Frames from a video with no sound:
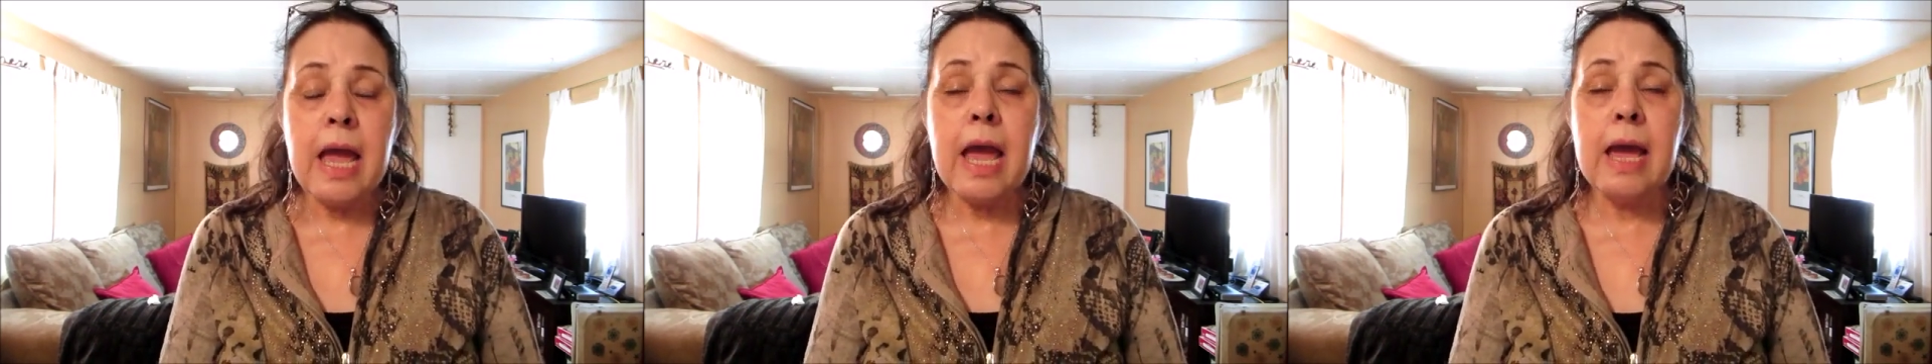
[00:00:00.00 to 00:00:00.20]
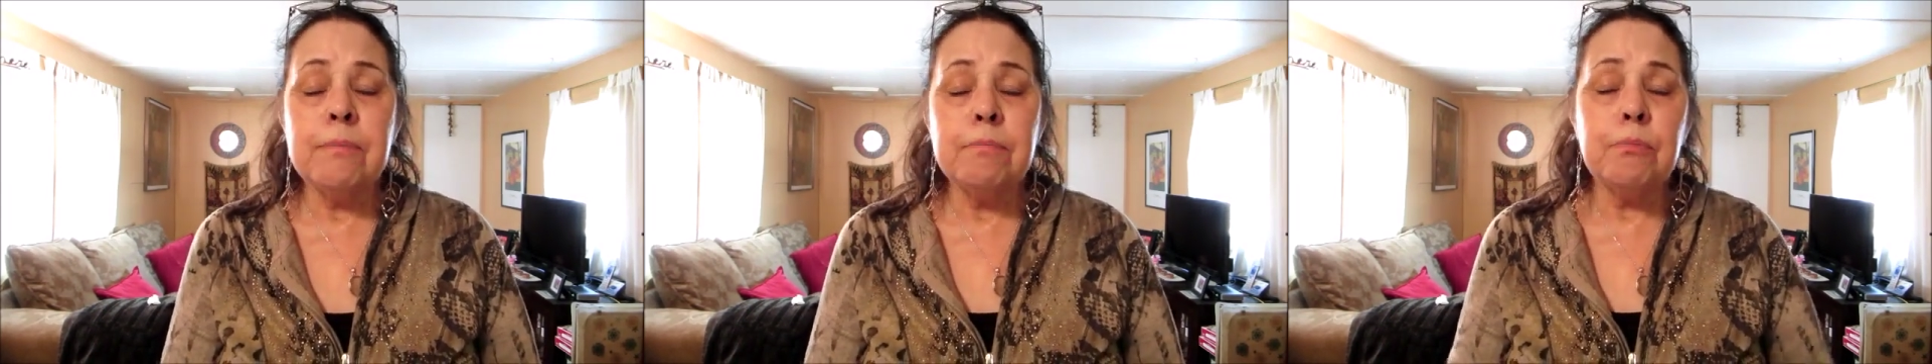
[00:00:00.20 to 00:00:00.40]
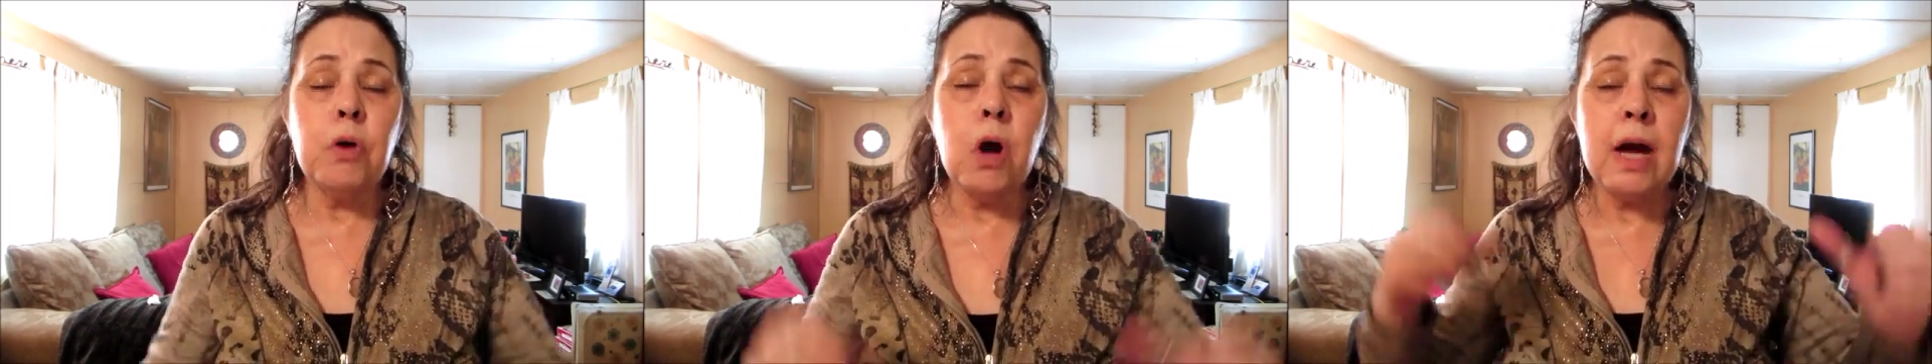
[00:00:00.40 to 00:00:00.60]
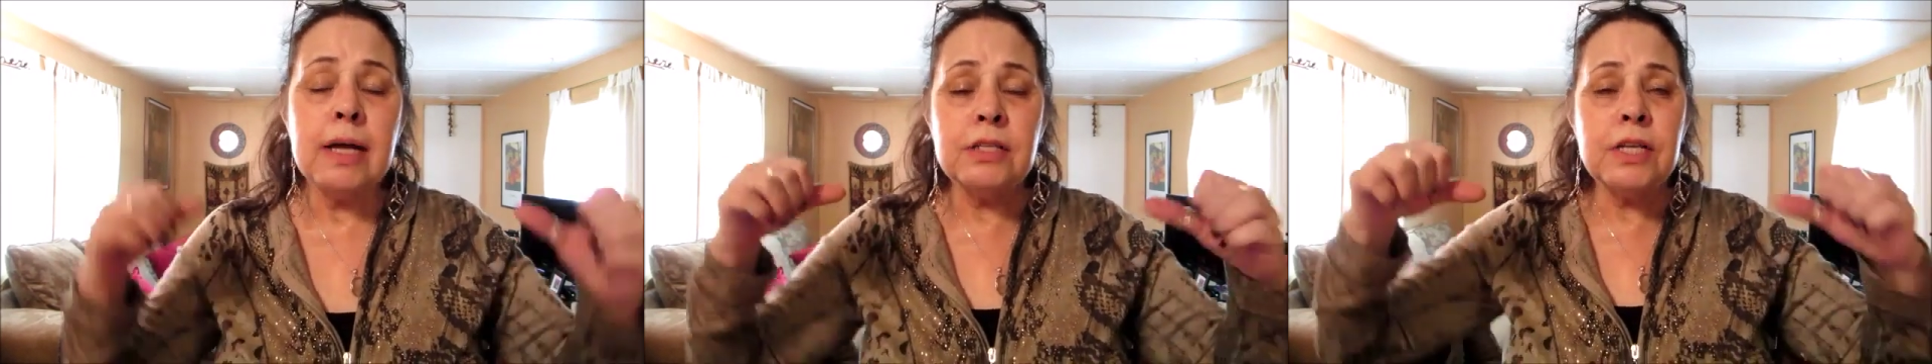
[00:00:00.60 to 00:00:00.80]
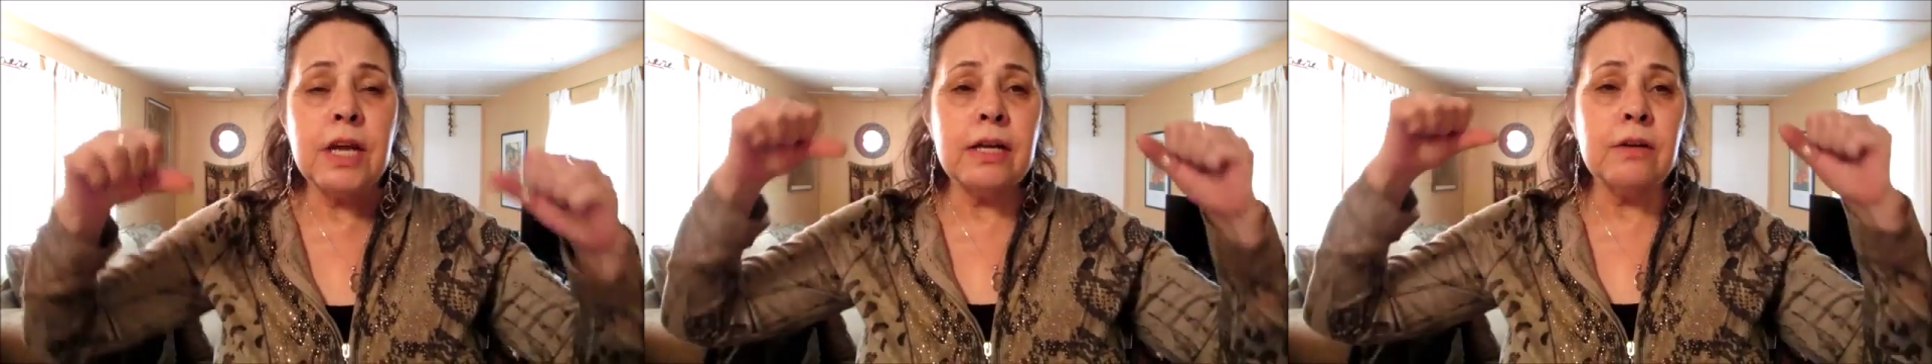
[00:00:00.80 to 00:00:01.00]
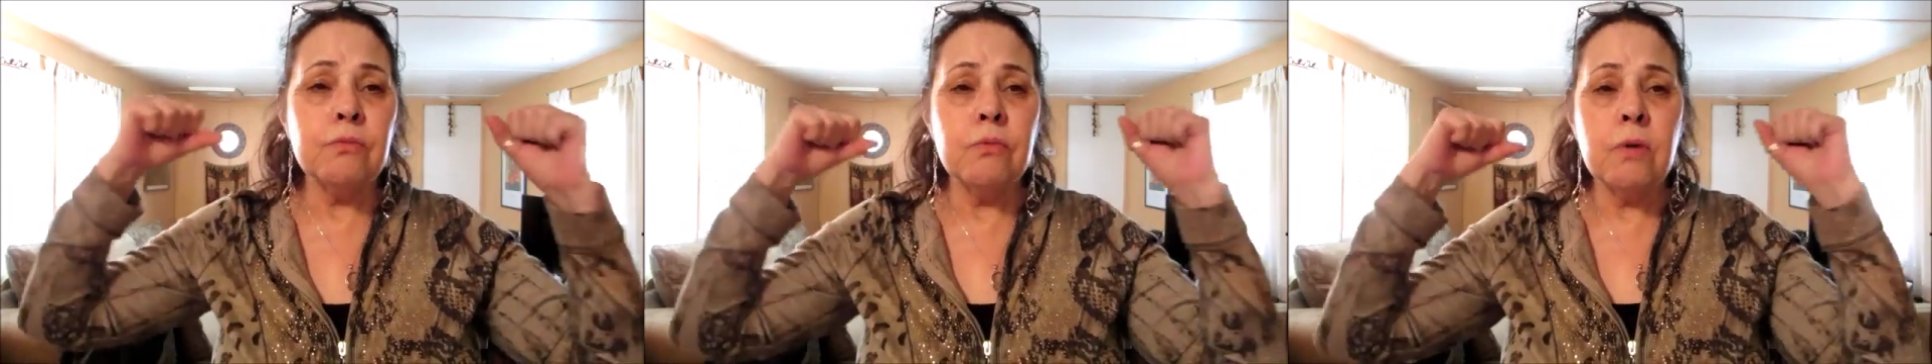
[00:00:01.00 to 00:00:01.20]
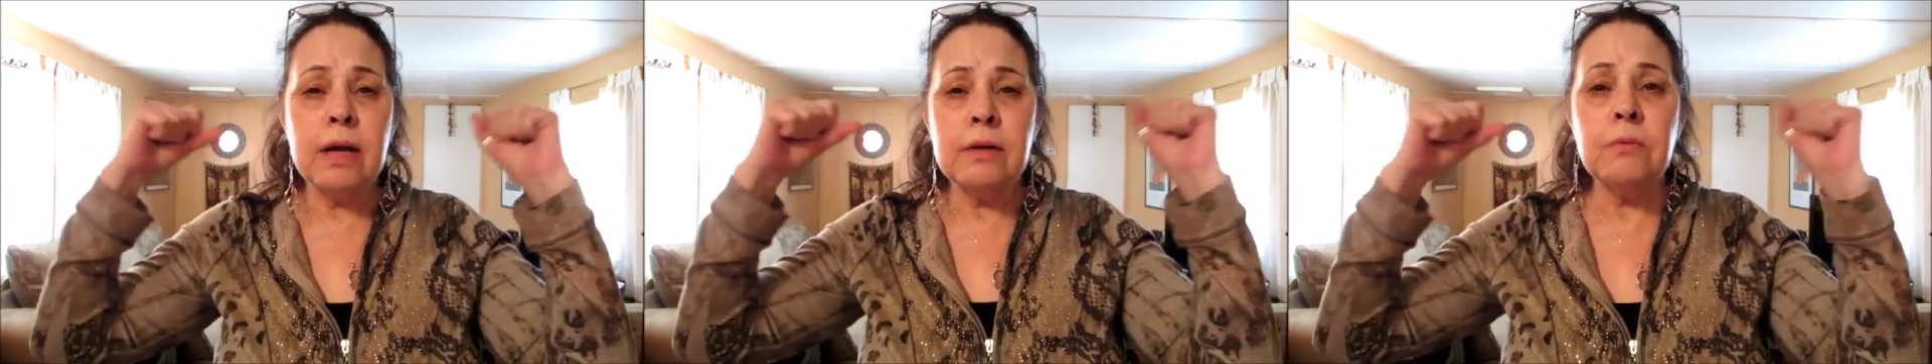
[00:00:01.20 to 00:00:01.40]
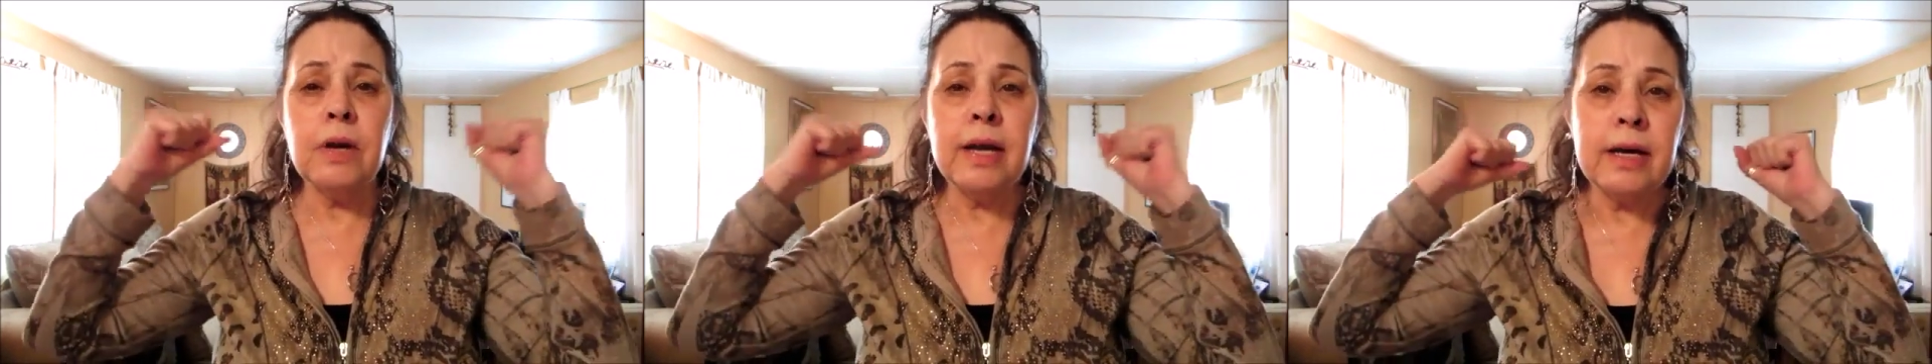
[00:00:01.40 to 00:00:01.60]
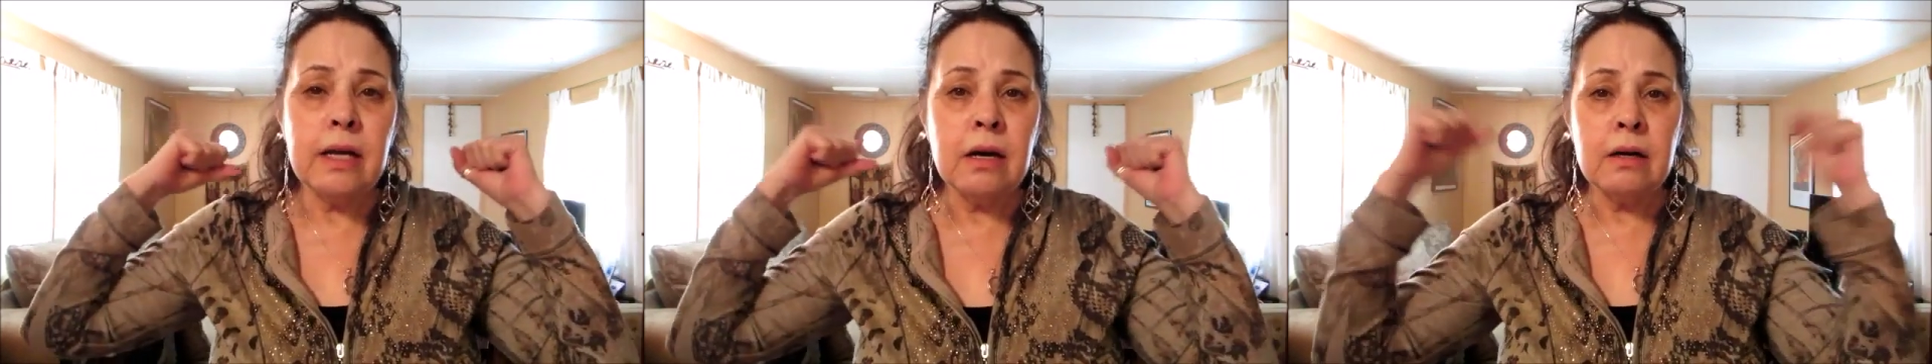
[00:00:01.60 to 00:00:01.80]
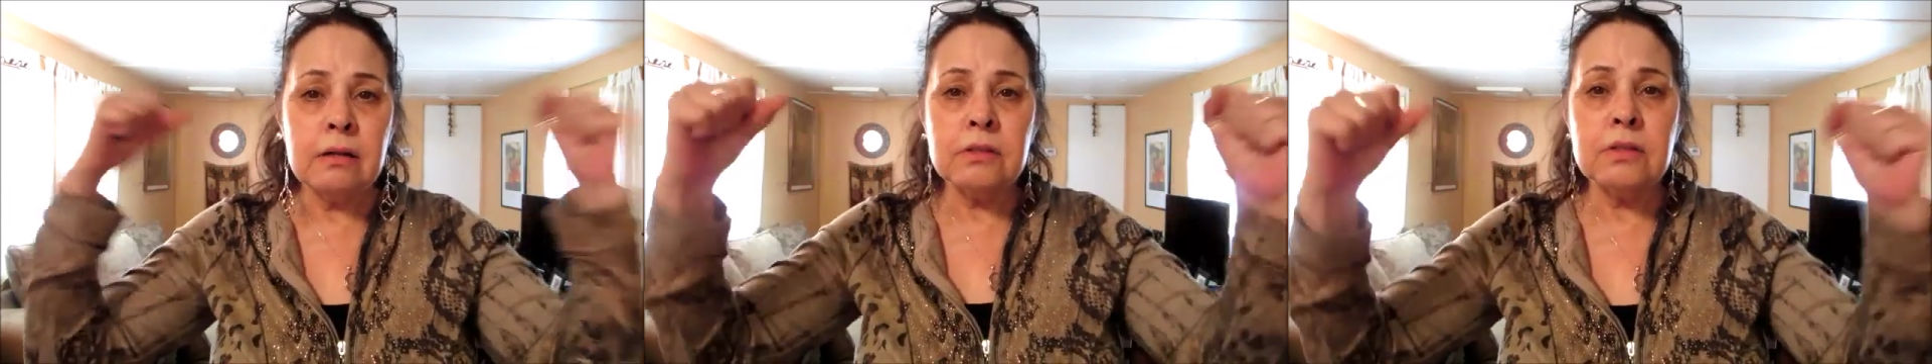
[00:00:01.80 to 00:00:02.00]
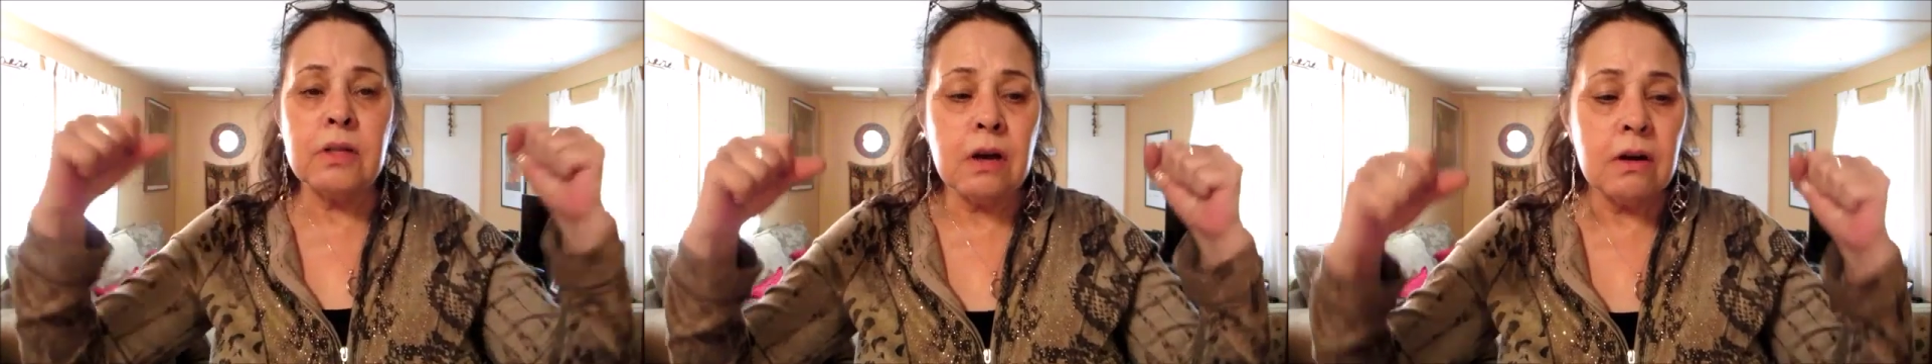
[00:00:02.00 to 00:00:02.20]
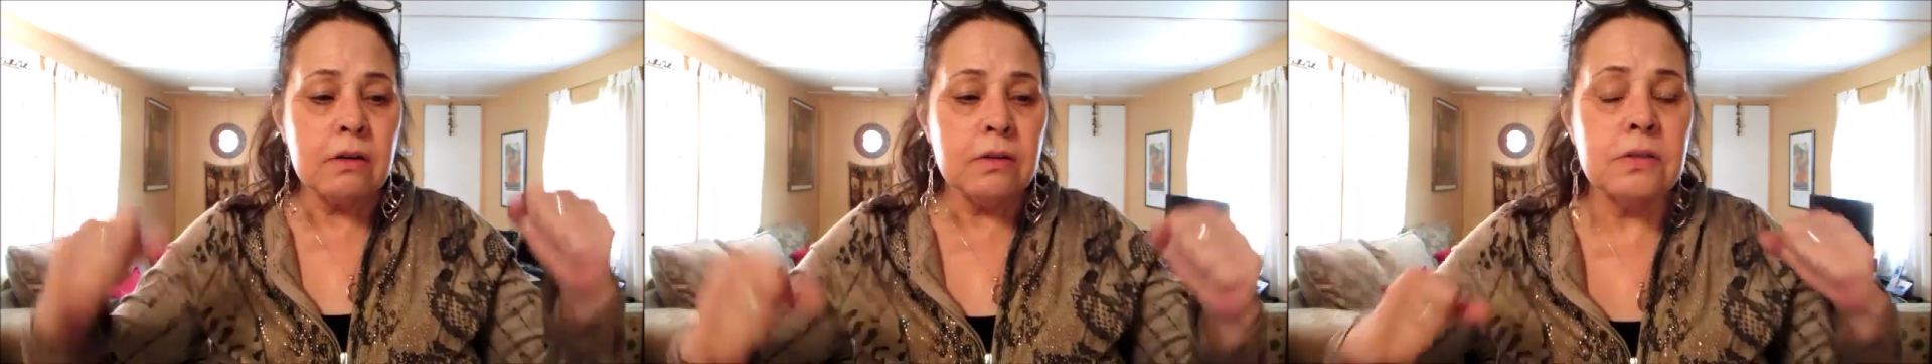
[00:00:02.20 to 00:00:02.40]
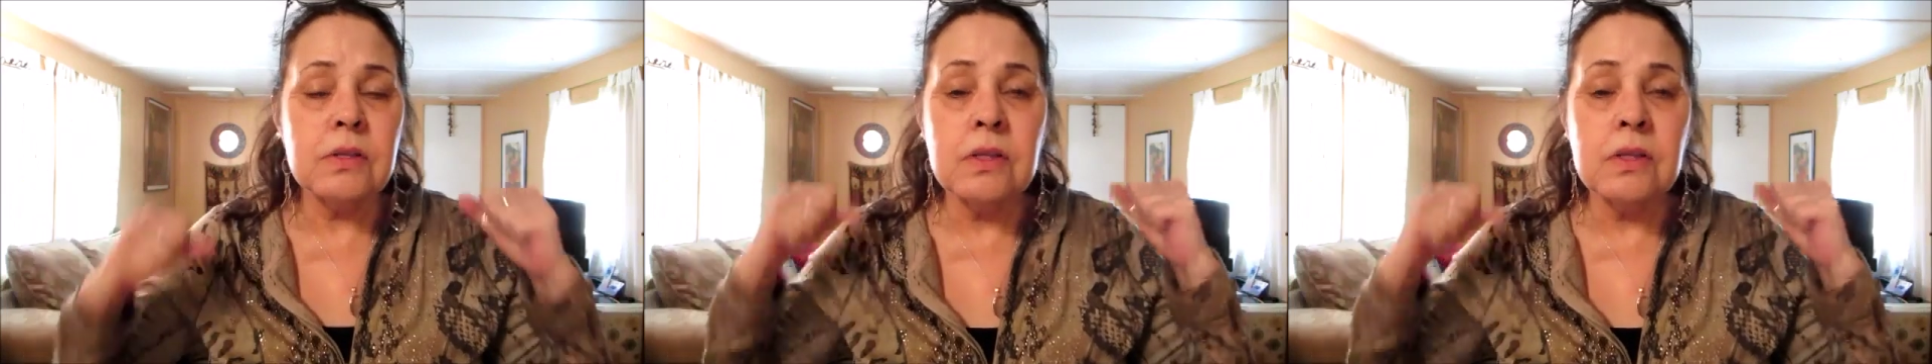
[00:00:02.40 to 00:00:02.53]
And Project Runway All-Stars.